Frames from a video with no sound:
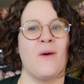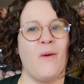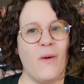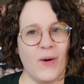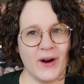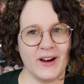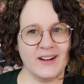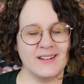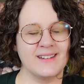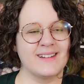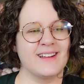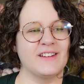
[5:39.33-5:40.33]
Or
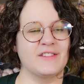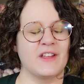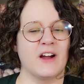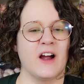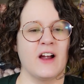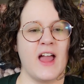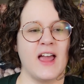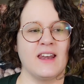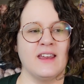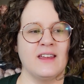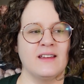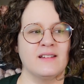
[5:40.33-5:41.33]
if there are
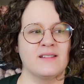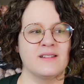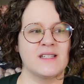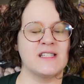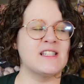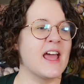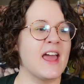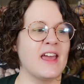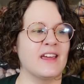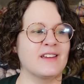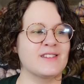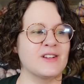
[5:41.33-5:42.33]
any
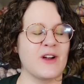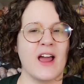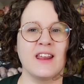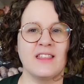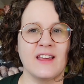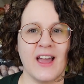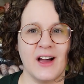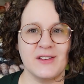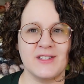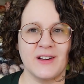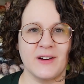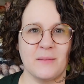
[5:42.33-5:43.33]
sayings or anything
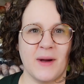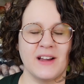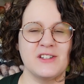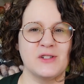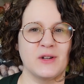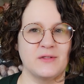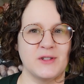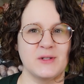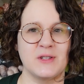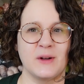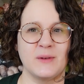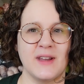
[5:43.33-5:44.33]
else that reminds you of
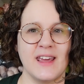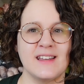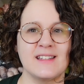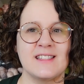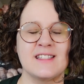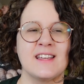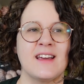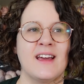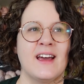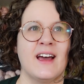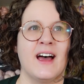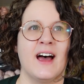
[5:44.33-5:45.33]
DoSo Knits,
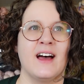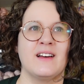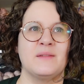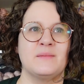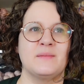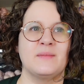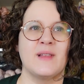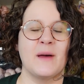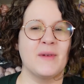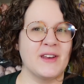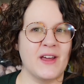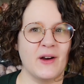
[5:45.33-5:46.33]
let
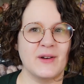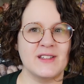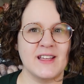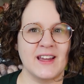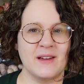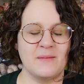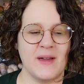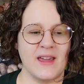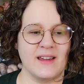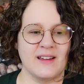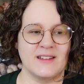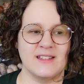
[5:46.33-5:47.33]
me know because I can
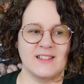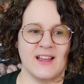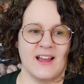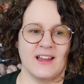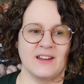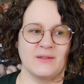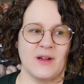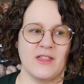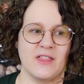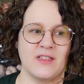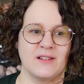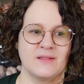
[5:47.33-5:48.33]
make a design
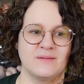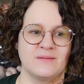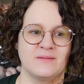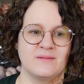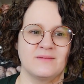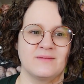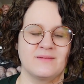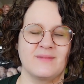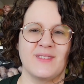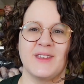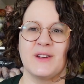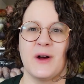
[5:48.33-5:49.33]
with,
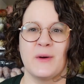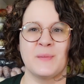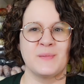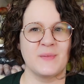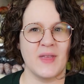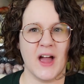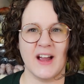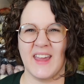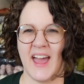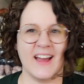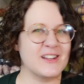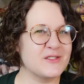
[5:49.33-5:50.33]
you know, a
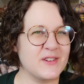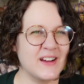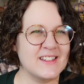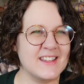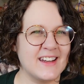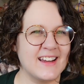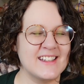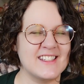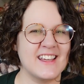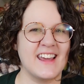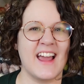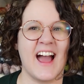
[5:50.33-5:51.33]
catchphrase that I
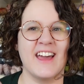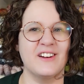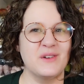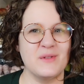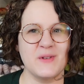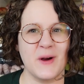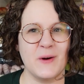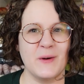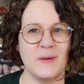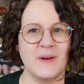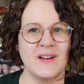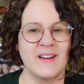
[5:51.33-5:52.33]
say. I don't know